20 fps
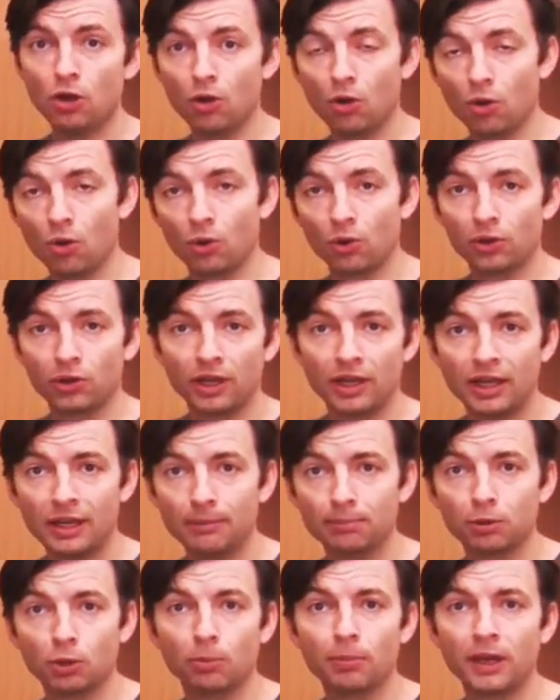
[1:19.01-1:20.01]
or
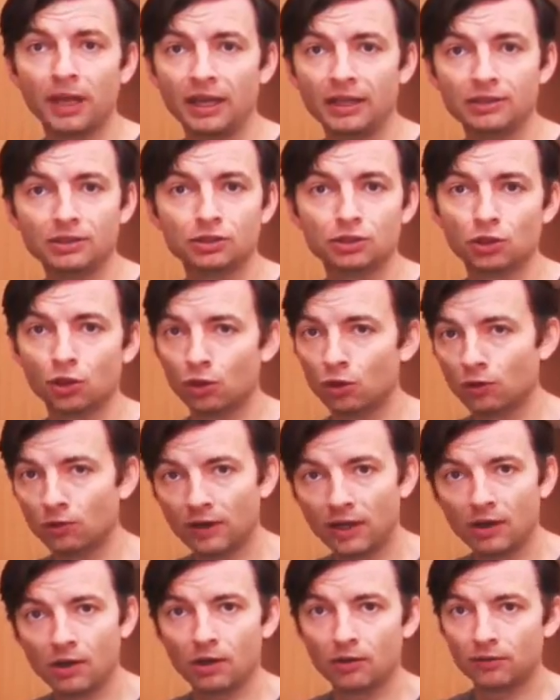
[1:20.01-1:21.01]
a propane stove,
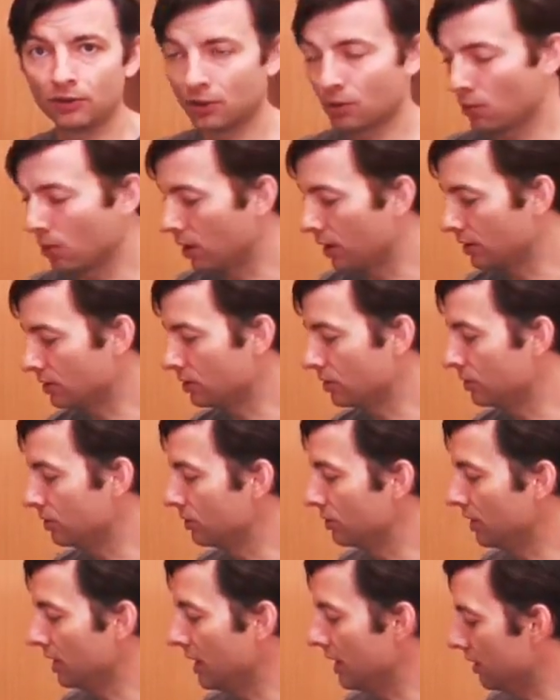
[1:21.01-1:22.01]
however you want
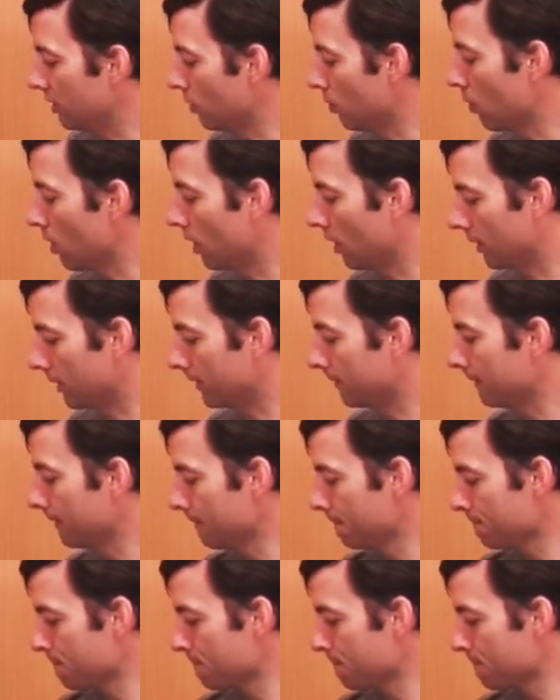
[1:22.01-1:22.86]
to heat the water.